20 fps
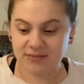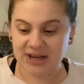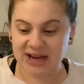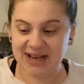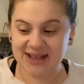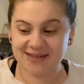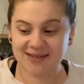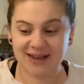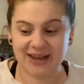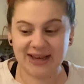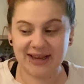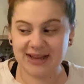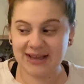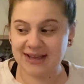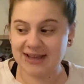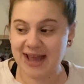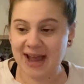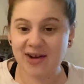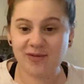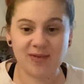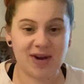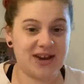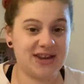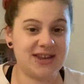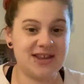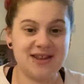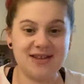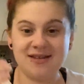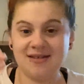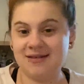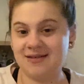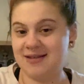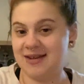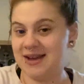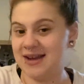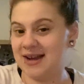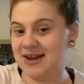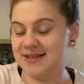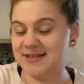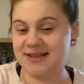It's like, get ready,
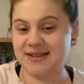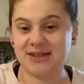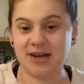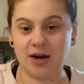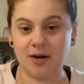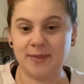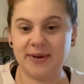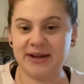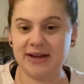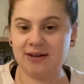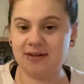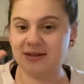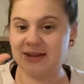because it's coming.